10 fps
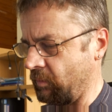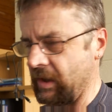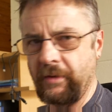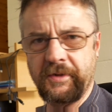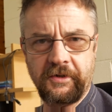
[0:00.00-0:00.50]
When
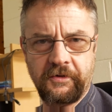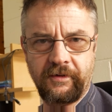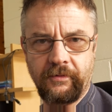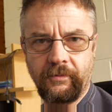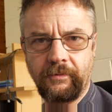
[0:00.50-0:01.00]
I was at
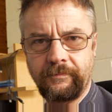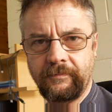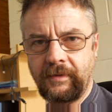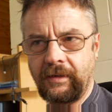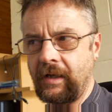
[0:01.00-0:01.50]
school,
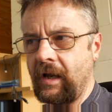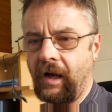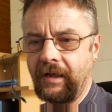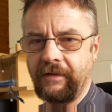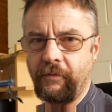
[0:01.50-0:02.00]

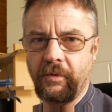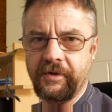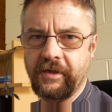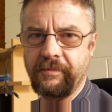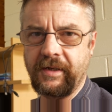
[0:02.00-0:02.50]
I never
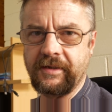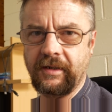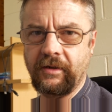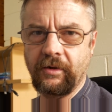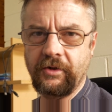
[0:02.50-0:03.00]
wanted to be a
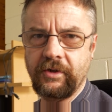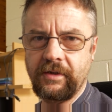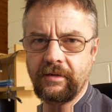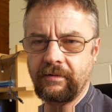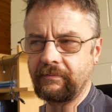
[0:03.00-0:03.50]

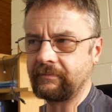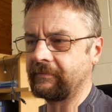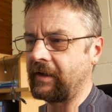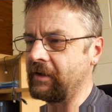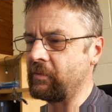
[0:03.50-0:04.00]
psychologist.
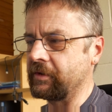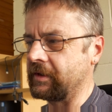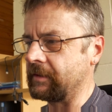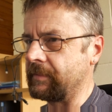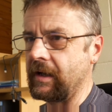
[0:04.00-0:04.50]
I
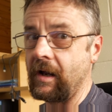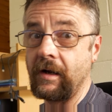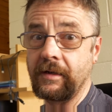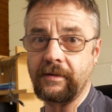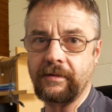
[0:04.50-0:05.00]
wanted to be an
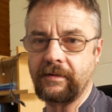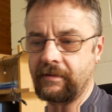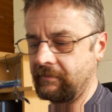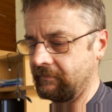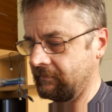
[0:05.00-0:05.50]
artist,